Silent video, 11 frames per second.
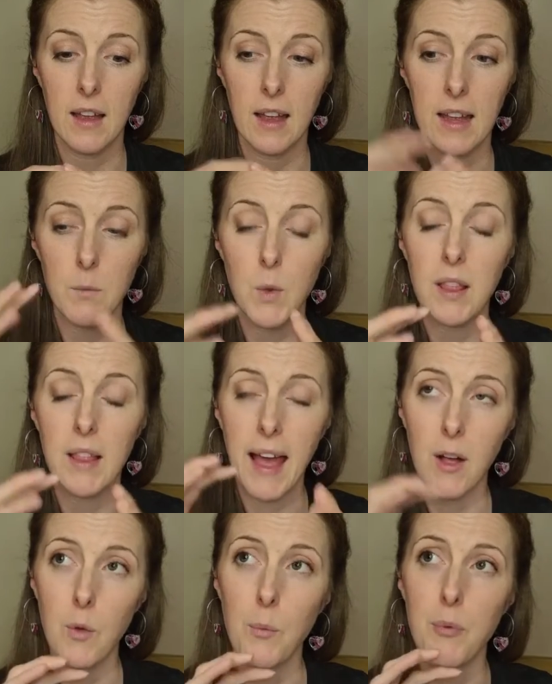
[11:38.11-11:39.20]
it will
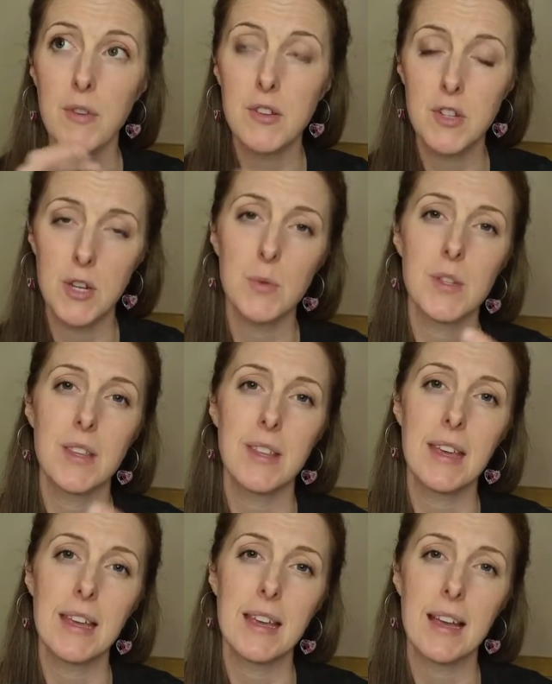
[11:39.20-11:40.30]
help reduce
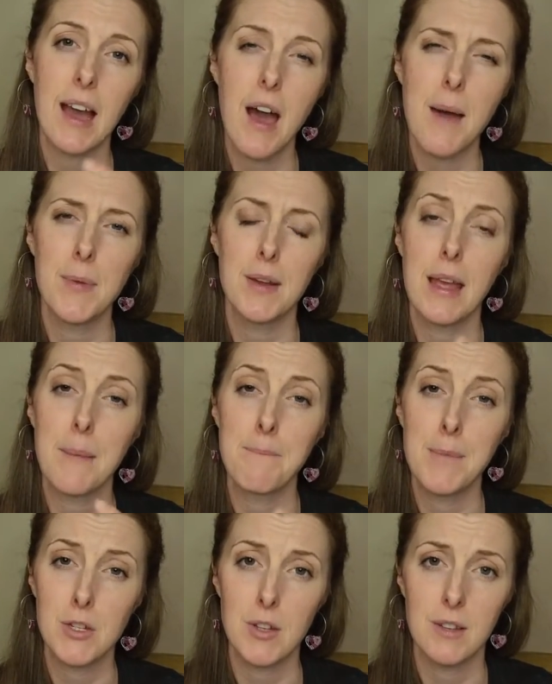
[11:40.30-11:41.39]
the carbon
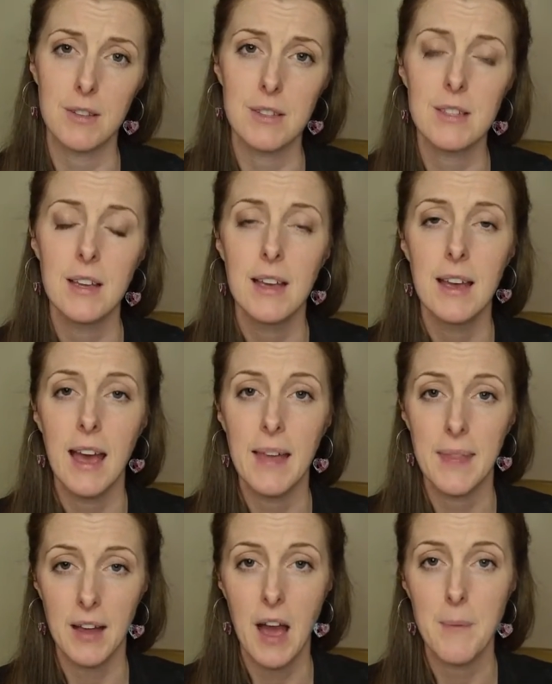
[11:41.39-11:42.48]
emissions
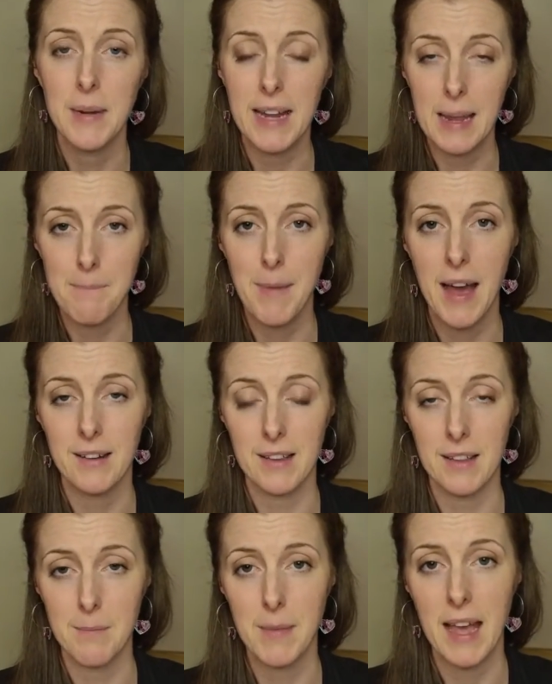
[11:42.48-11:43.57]
and the carbon impact
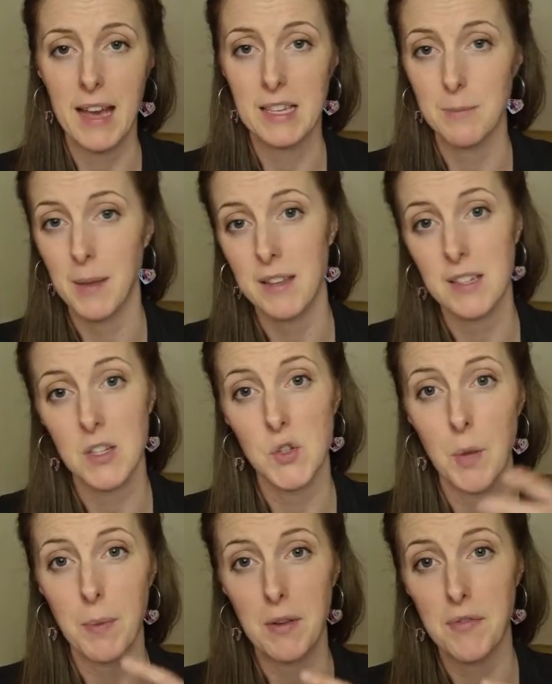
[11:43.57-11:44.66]
that the meat has because it's
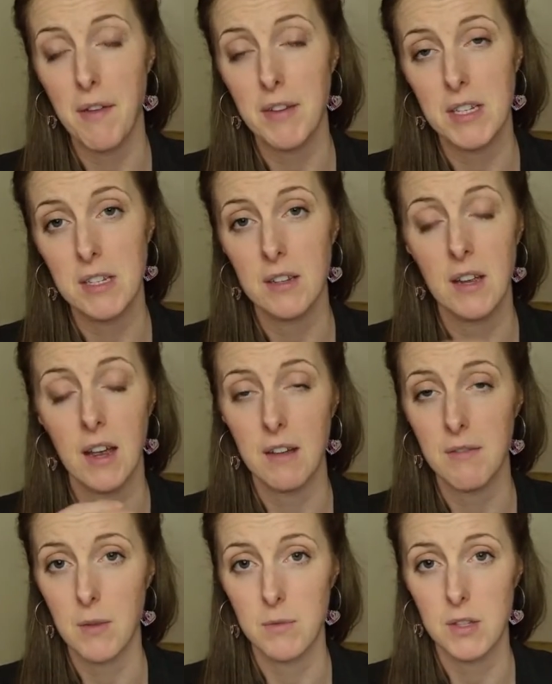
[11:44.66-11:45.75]
not being ferried
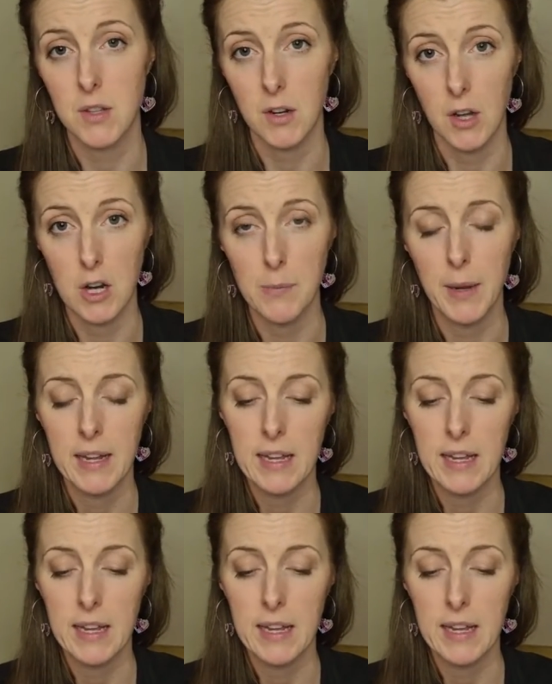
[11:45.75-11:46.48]
around the globe.